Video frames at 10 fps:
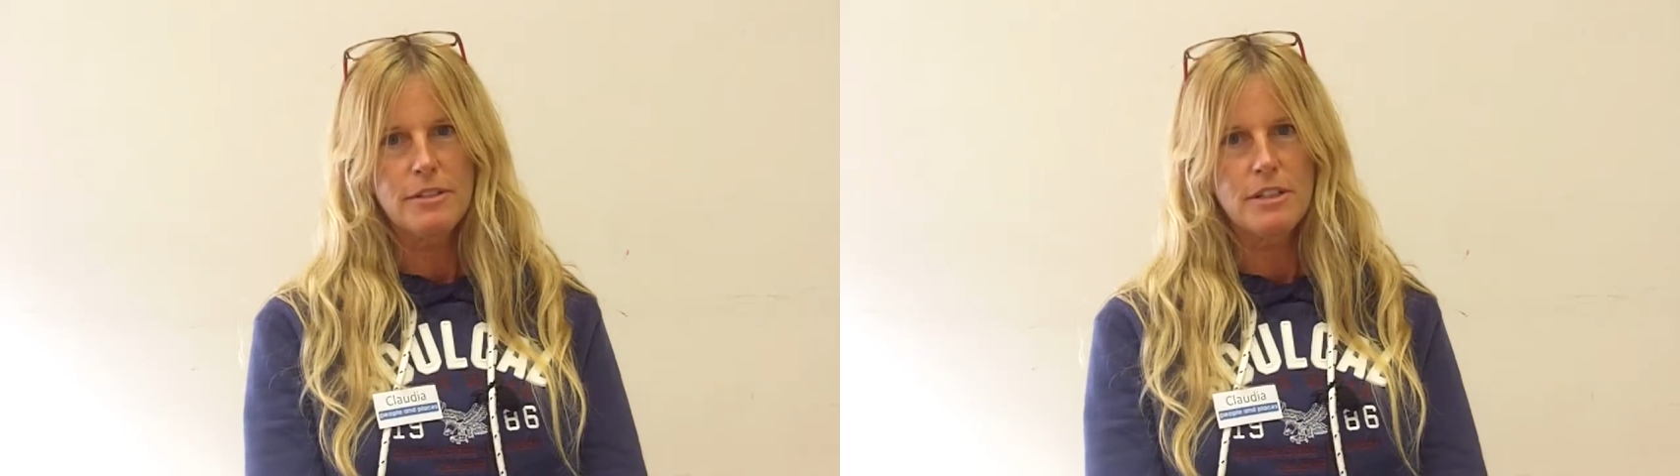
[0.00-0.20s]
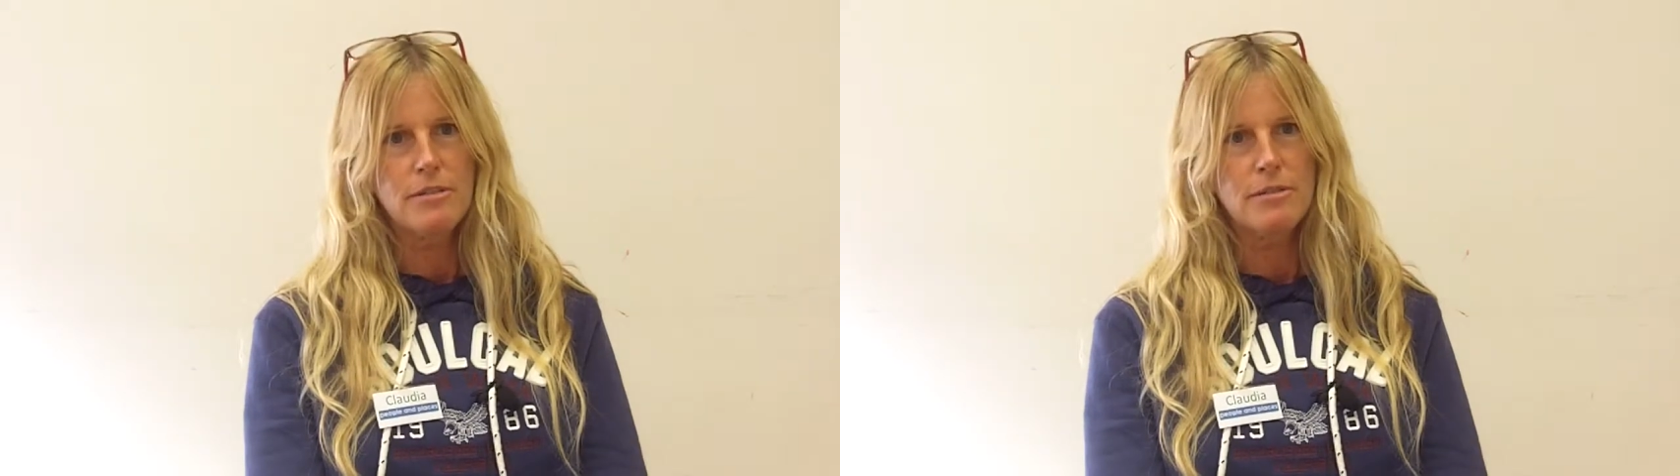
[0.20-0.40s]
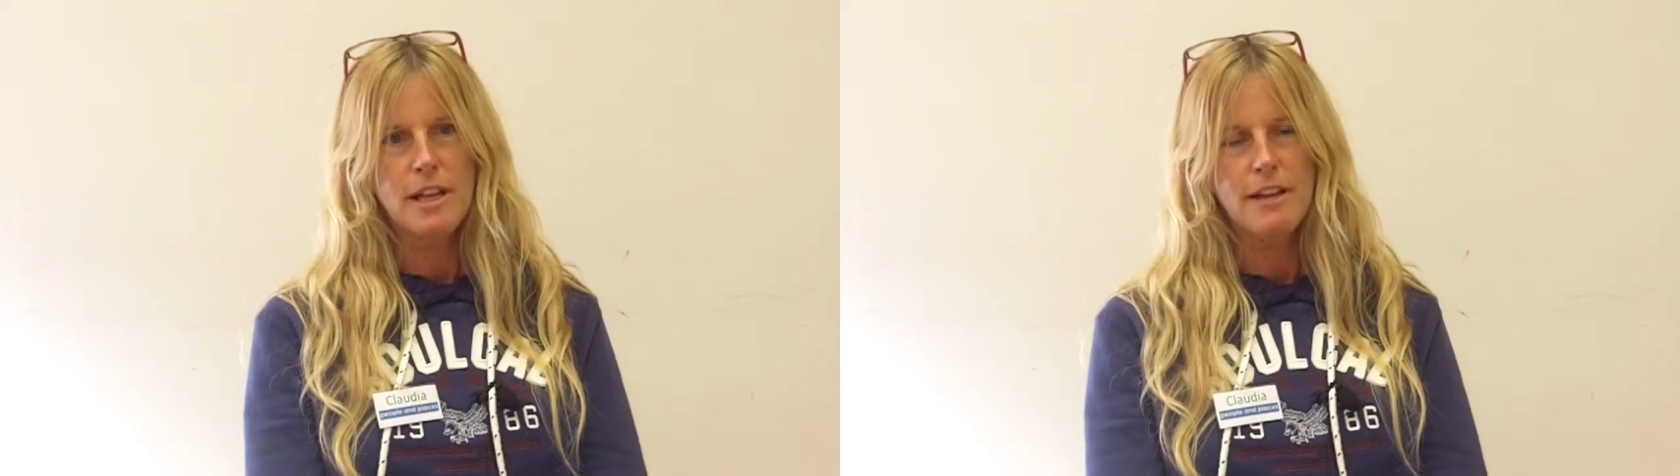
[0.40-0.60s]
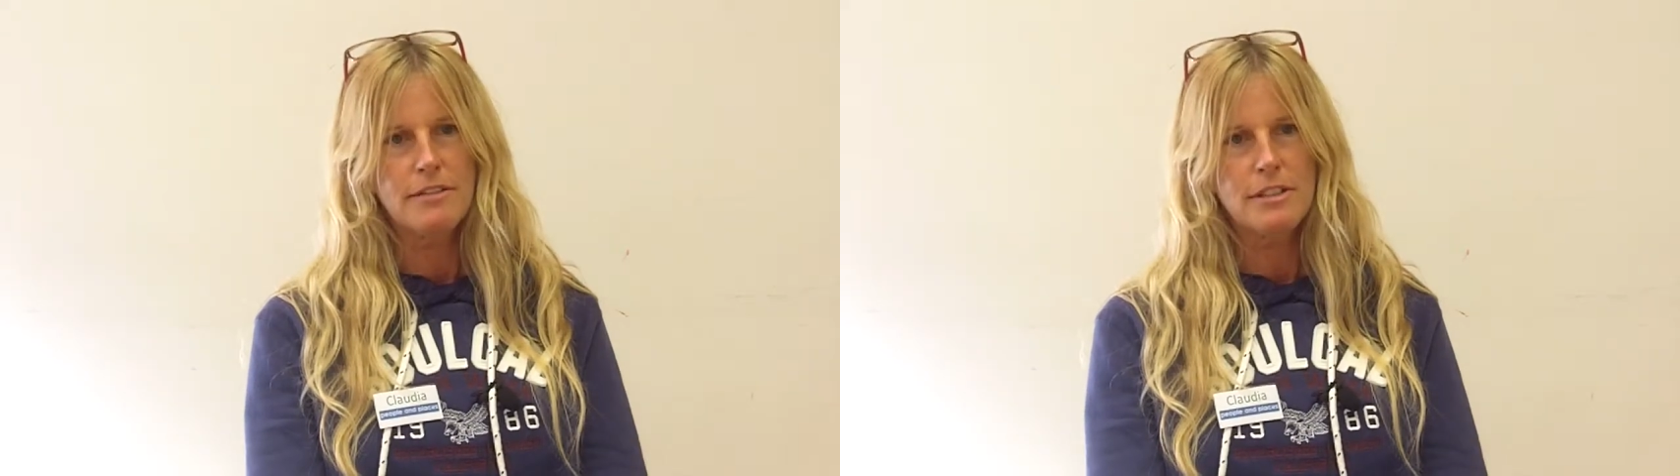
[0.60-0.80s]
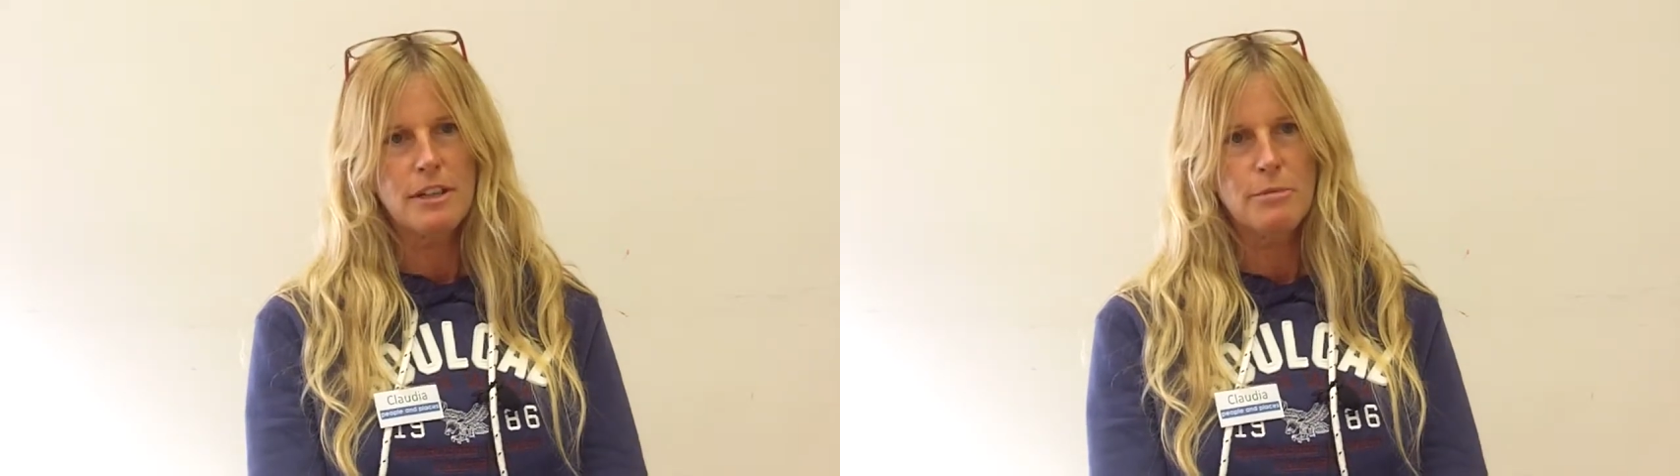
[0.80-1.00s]
don't have
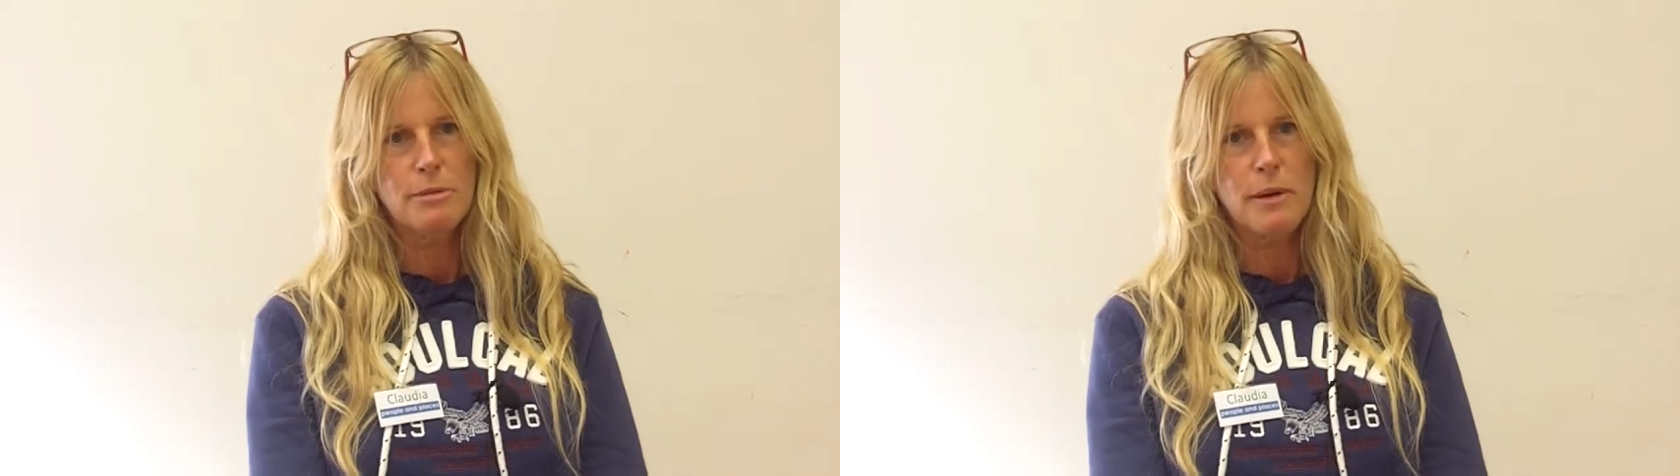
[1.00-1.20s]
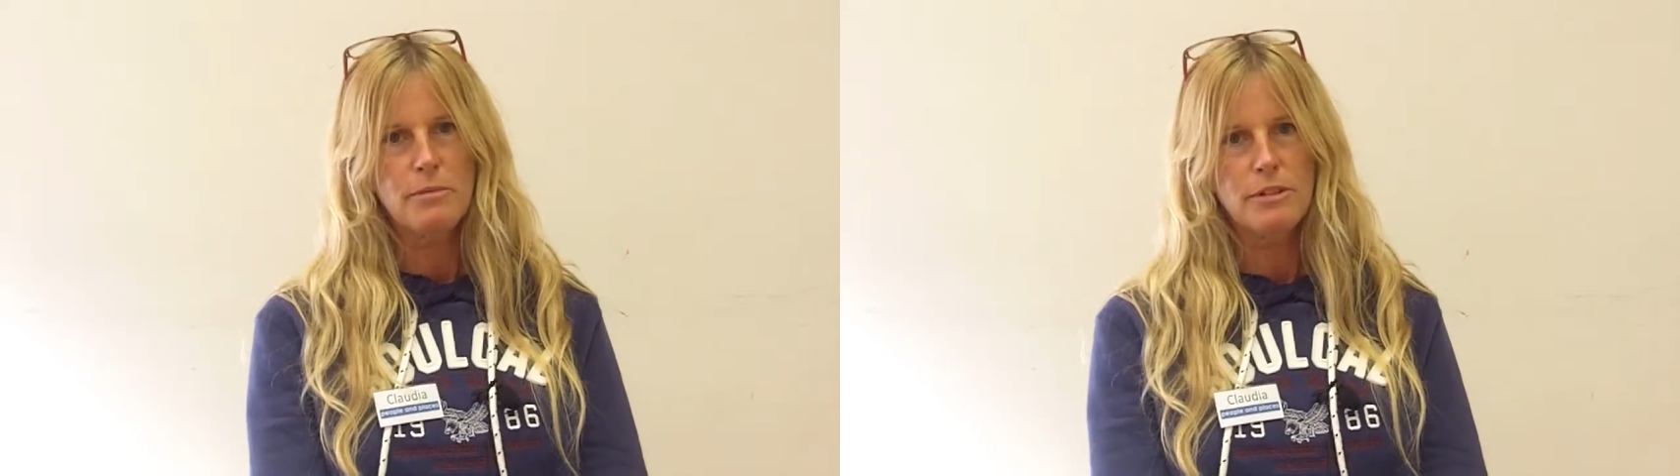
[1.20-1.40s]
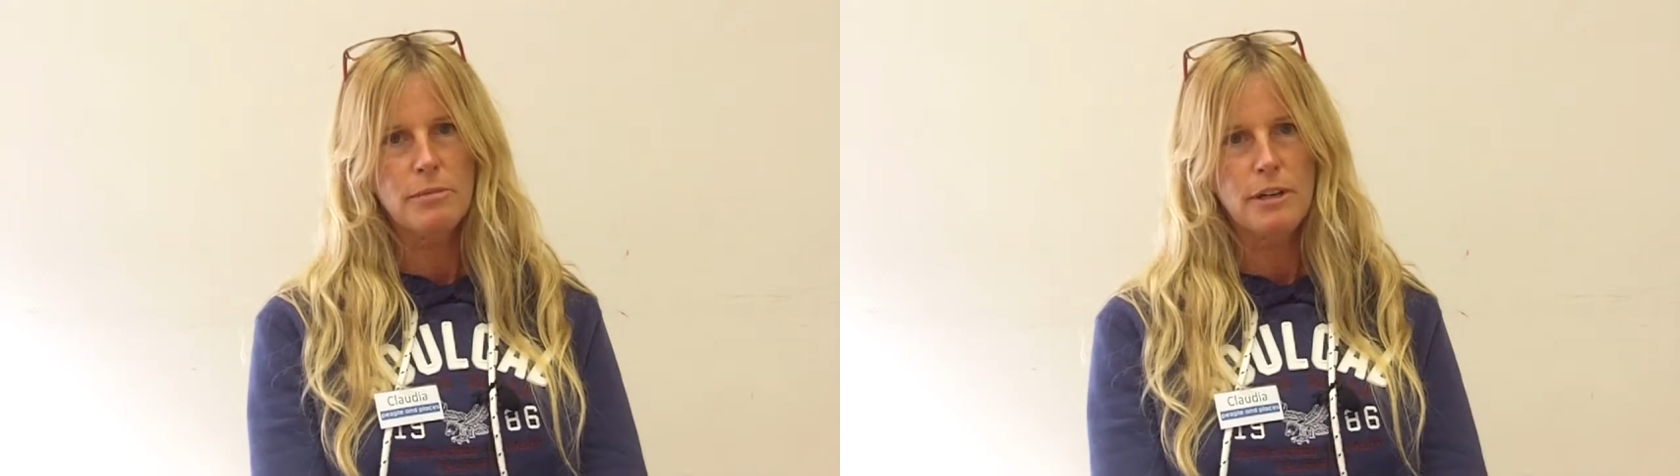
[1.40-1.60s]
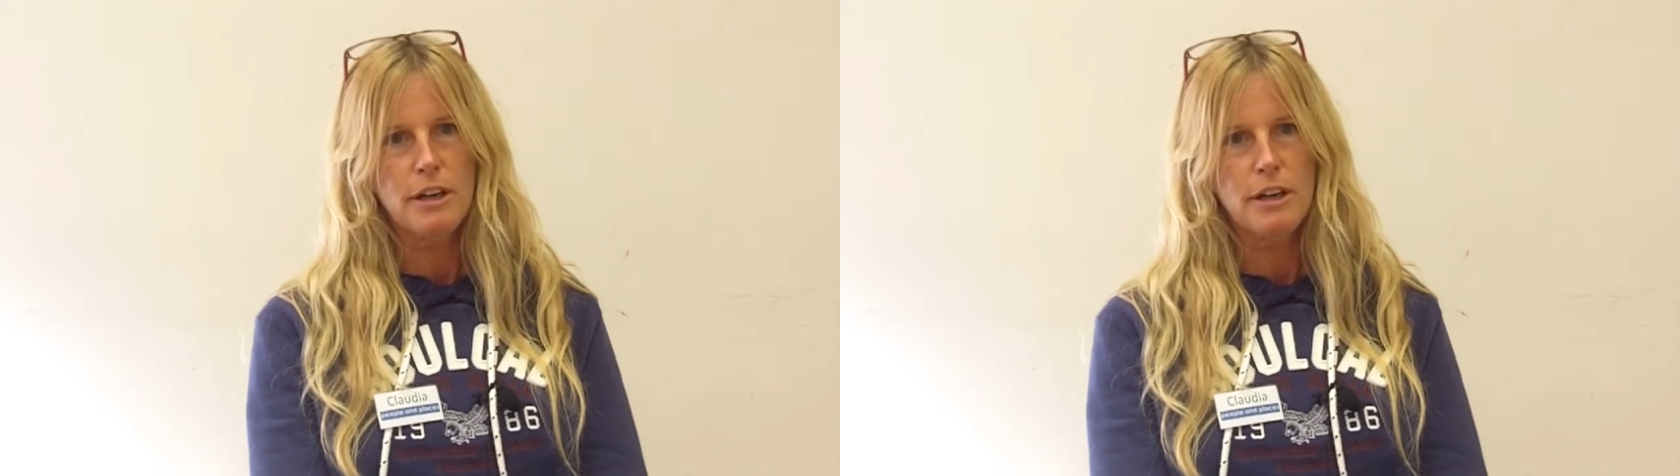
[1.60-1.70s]
the time spent with them at